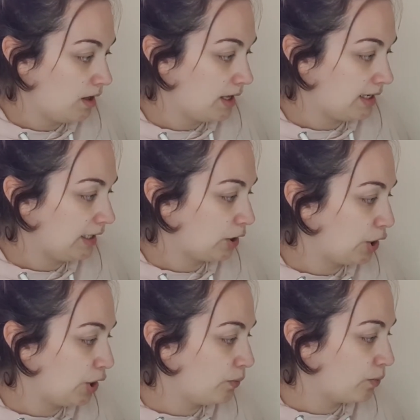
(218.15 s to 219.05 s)
I need a
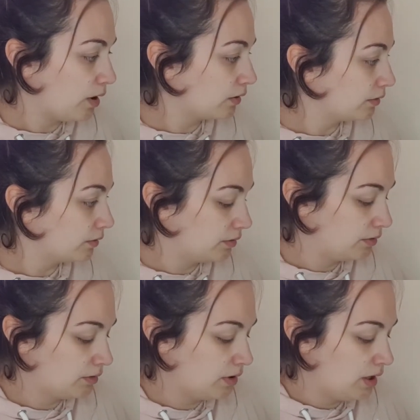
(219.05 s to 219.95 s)
new one.
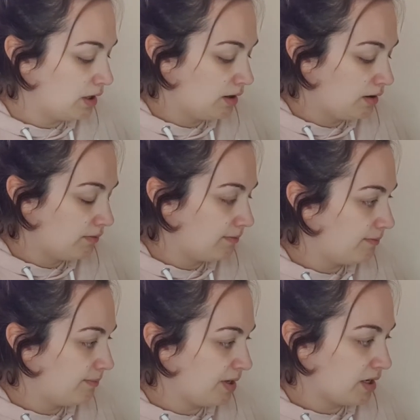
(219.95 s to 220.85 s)

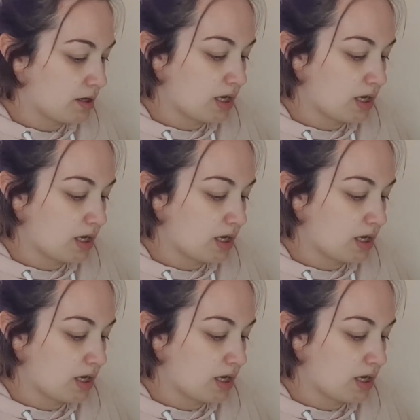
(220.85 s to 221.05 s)
But